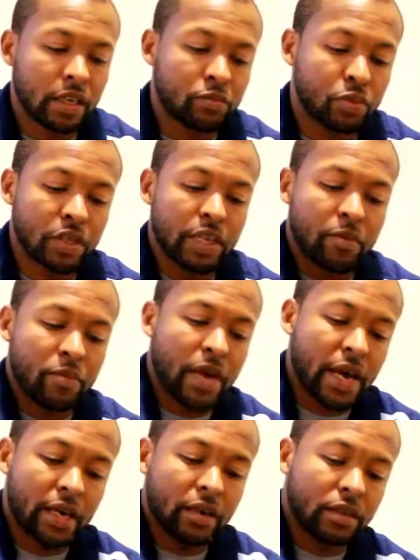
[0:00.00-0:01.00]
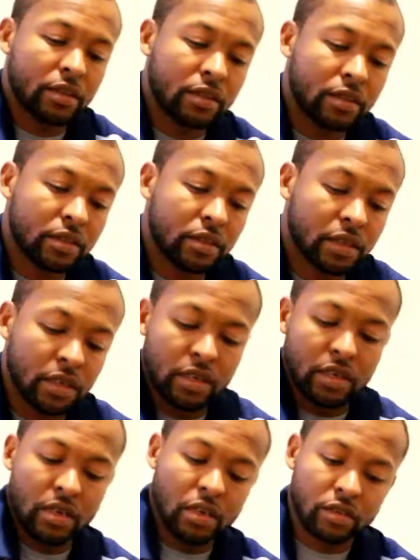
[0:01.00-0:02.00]
Let's put that back.
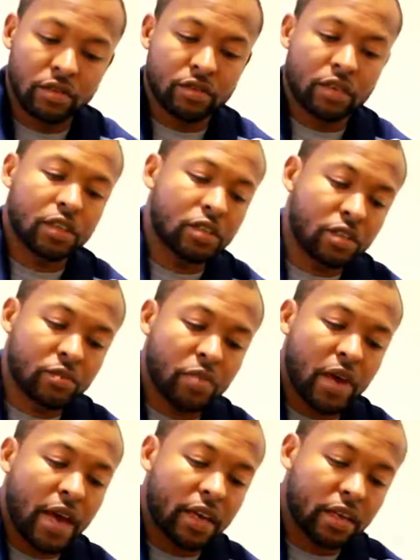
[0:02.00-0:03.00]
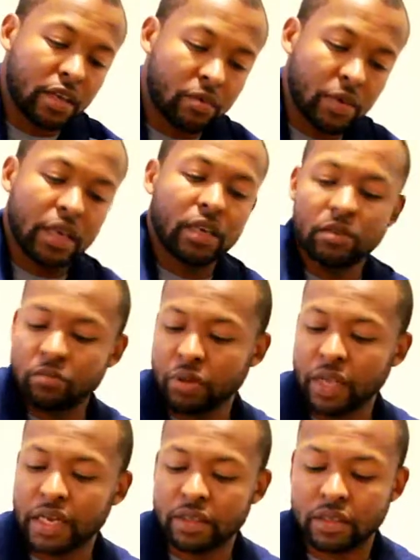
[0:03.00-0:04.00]
Instructions back. Put that in
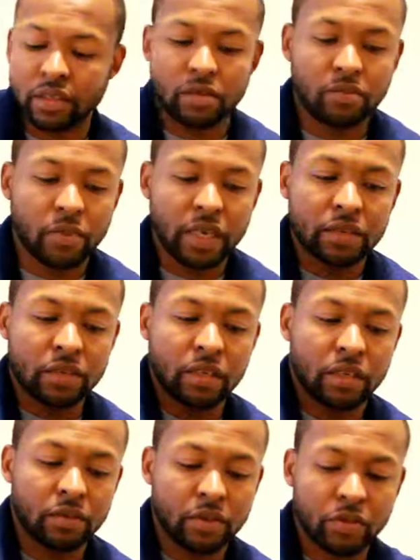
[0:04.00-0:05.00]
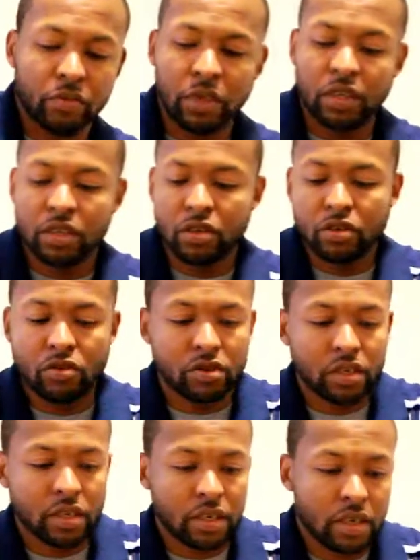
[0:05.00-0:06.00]
plastic till the mics come. Don't need to
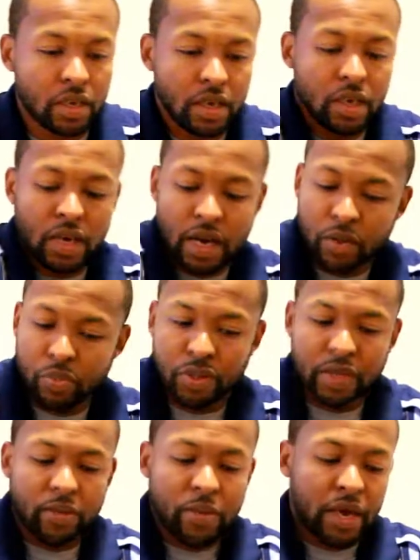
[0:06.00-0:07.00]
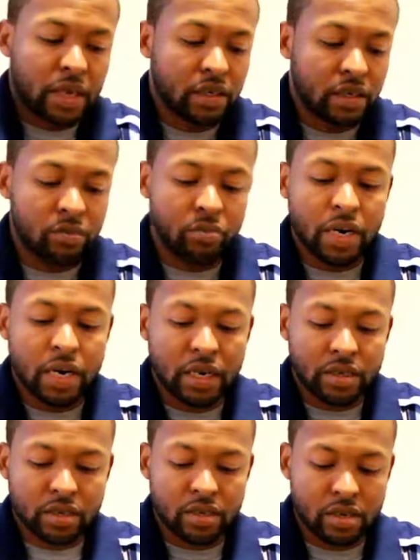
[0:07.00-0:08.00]
use it. I'll put that back in the
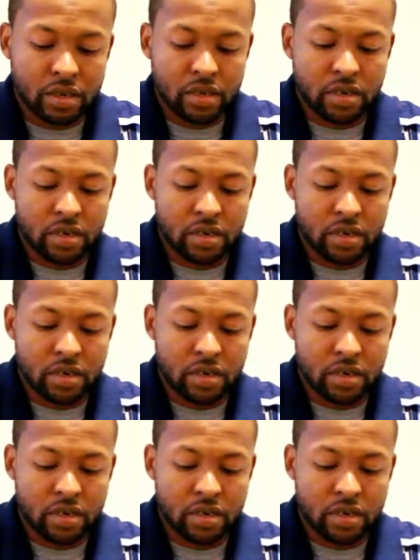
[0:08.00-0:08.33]
box.